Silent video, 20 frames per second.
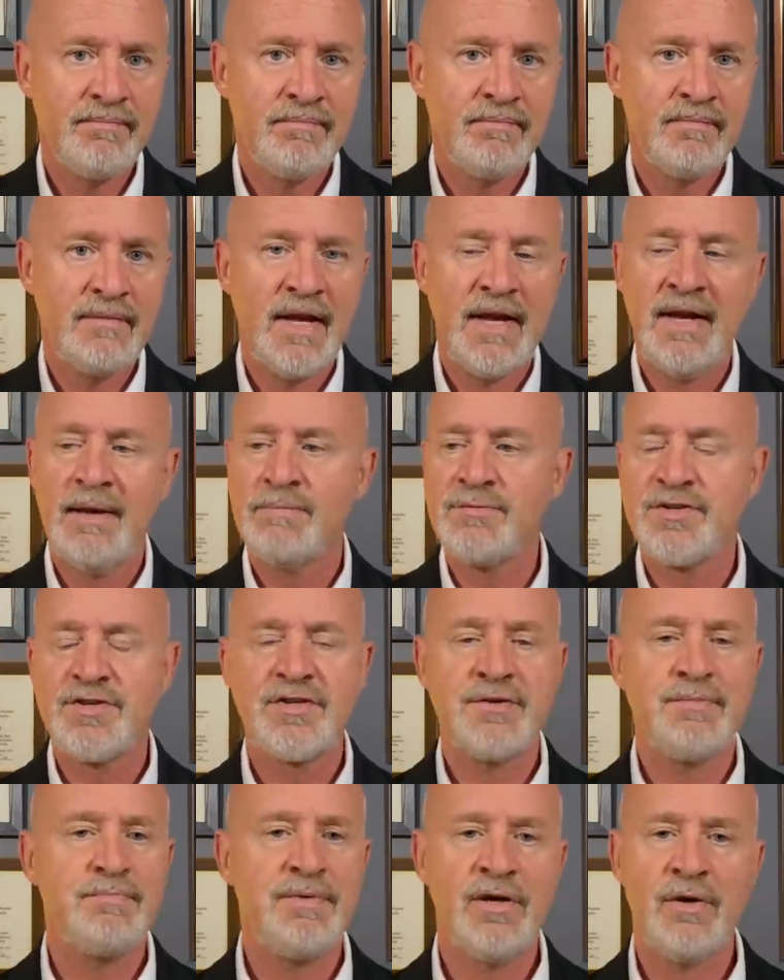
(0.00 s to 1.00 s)
Let him
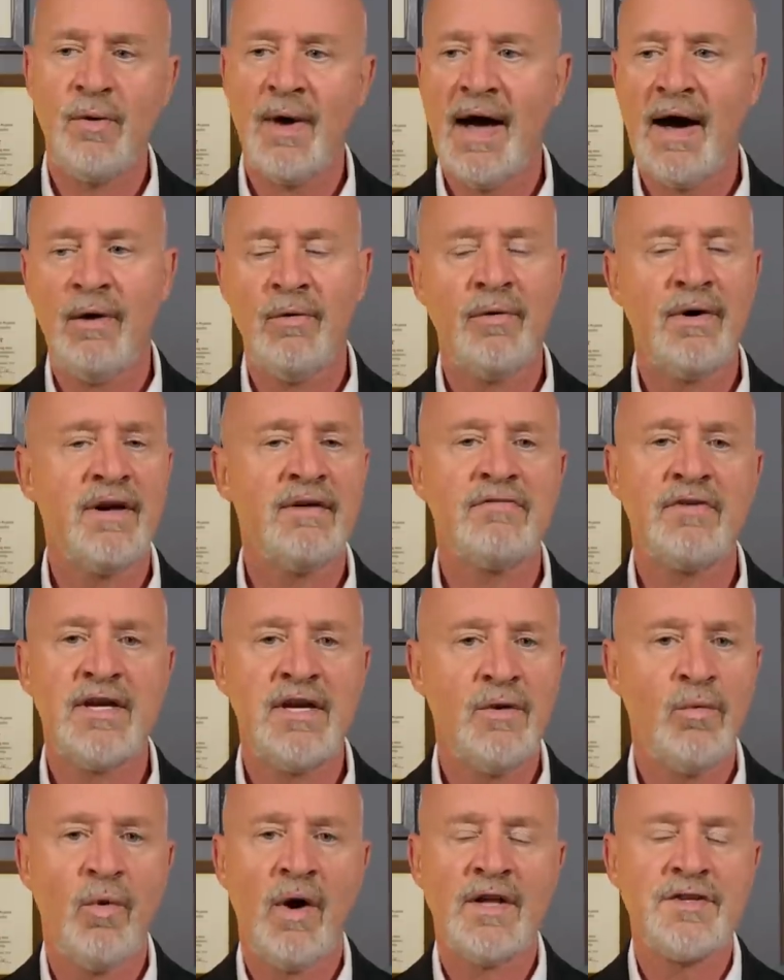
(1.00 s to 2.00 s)
spew out whatever he
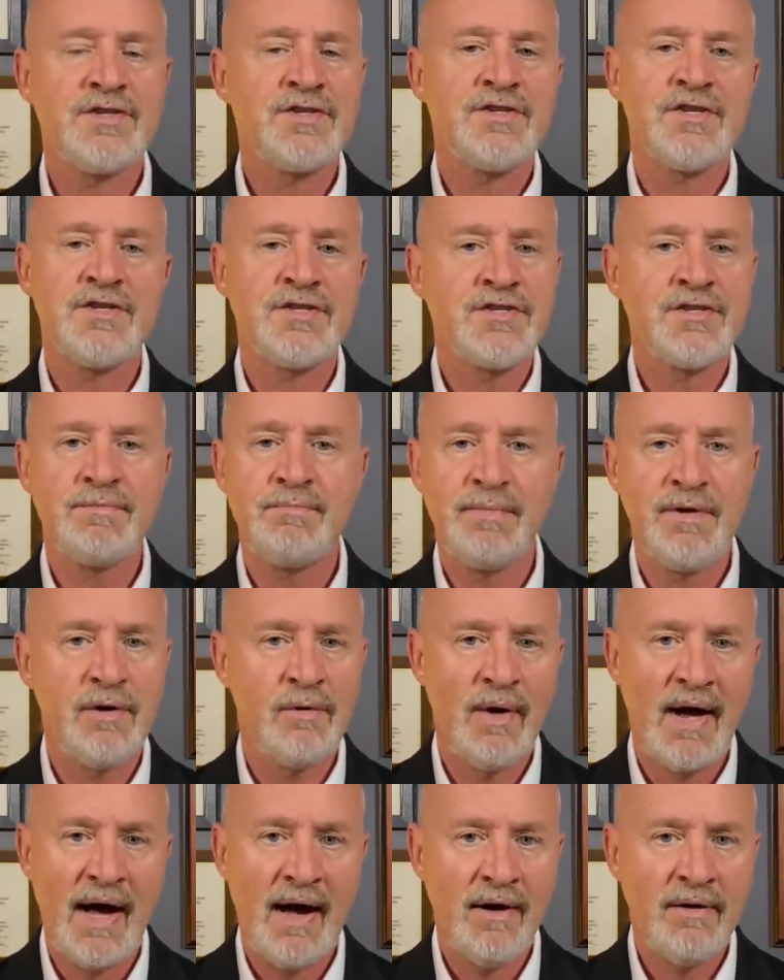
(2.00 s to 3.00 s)
wants to spew
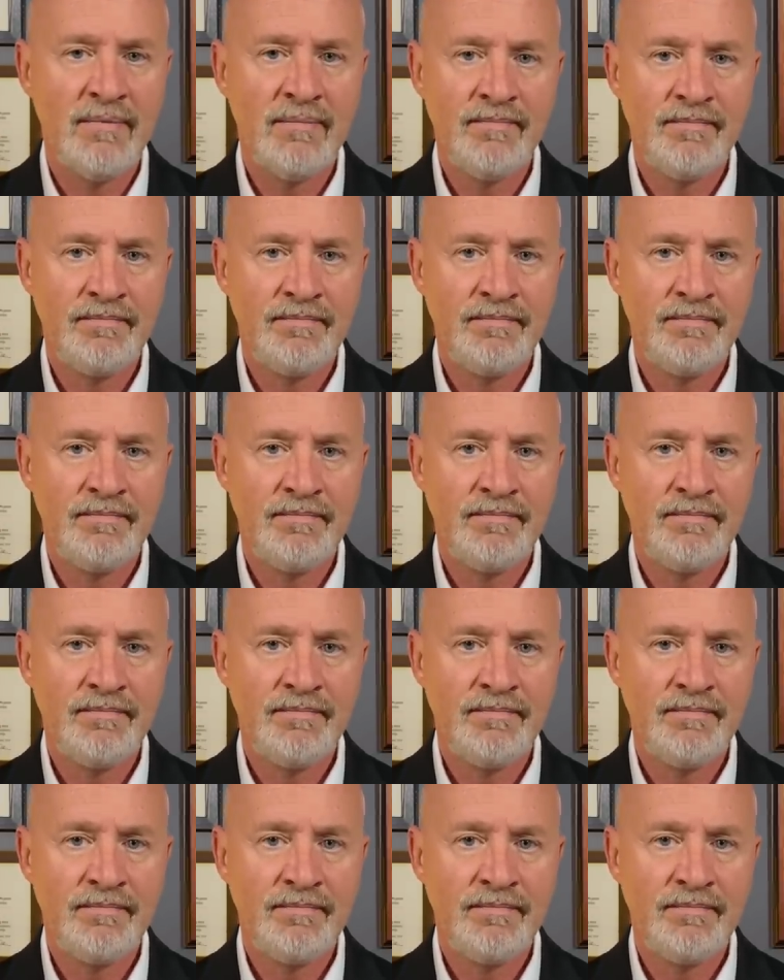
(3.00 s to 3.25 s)
out.